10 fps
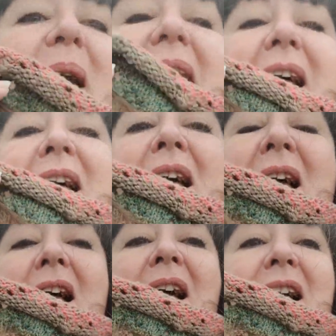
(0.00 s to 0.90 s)
my
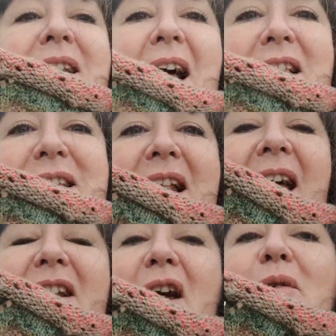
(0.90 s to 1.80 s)
Dance
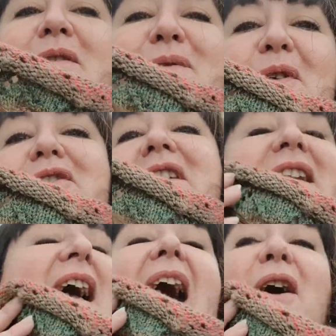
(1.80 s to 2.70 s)
Like No One's
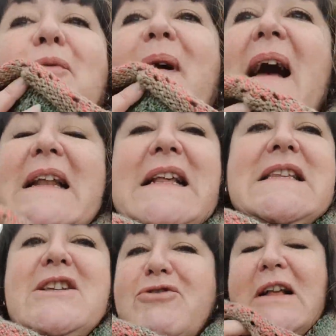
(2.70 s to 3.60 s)
Watching cowl by
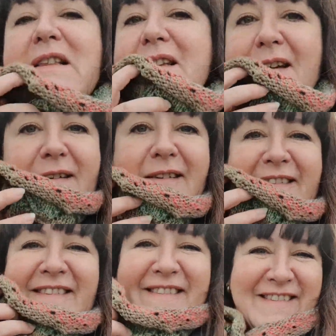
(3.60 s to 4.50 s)
Lindsay Tranter.
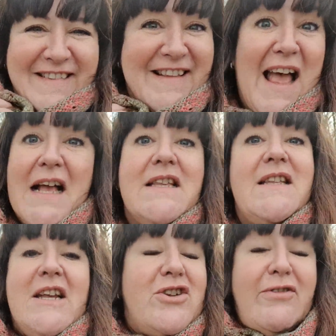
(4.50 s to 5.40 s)

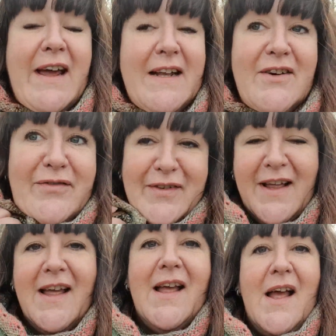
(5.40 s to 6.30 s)
Stitch Crate Love.
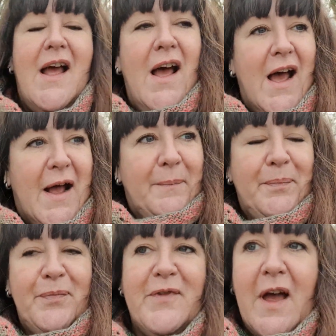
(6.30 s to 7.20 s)

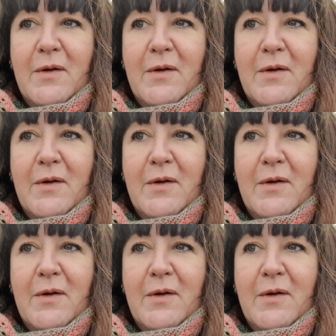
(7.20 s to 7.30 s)
So